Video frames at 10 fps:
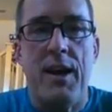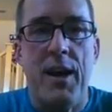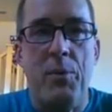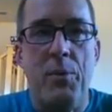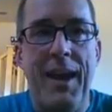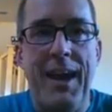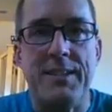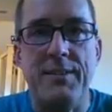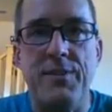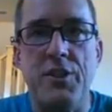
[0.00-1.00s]
help
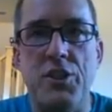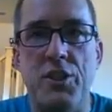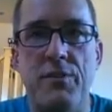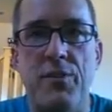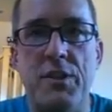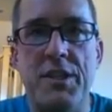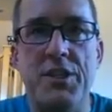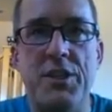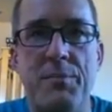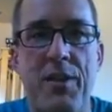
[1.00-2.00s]
cast a vision for
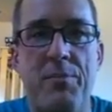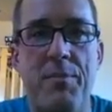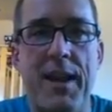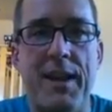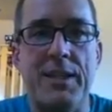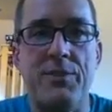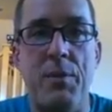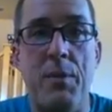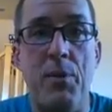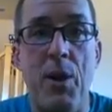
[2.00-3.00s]
teaching mathematics from
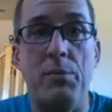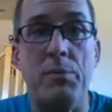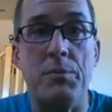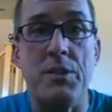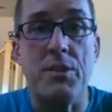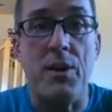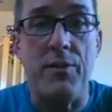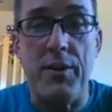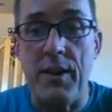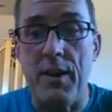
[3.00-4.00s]
a problem
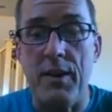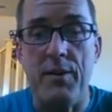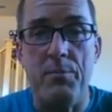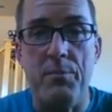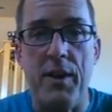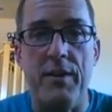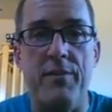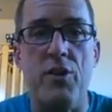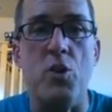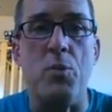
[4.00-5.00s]
solving point of
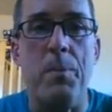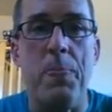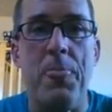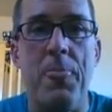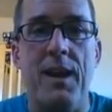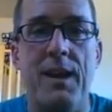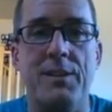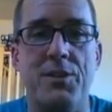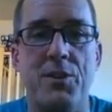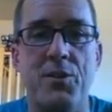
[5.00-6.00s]
view. And
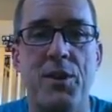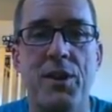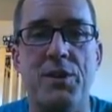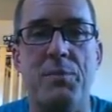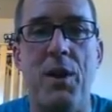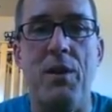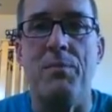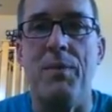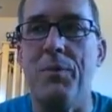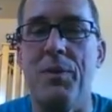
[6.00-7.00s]
so here's a
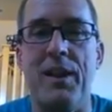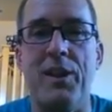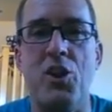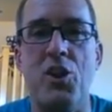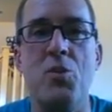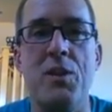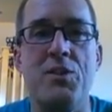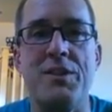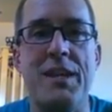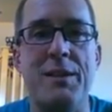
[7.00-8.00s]
problem I would like you and your
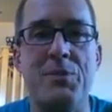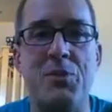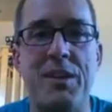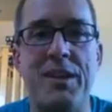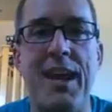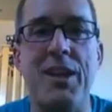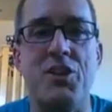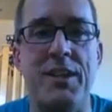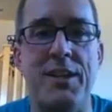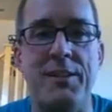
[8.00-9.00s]
team to engage
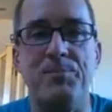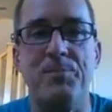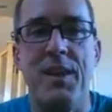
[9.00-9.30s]
in,